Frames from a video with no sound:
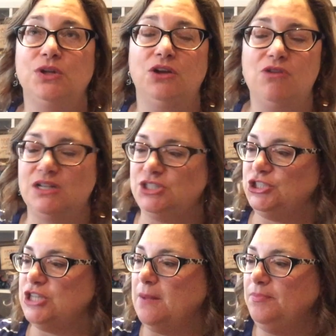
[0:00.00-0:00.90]
cross stitch
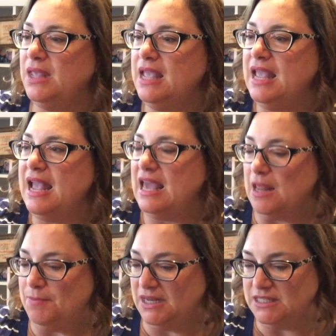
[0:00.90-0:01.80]
shop, and I
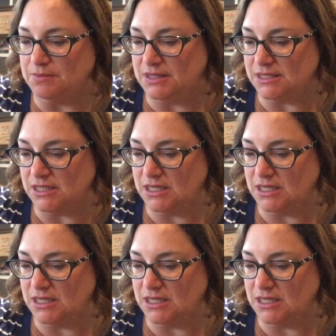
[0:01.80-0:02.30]
picked up this.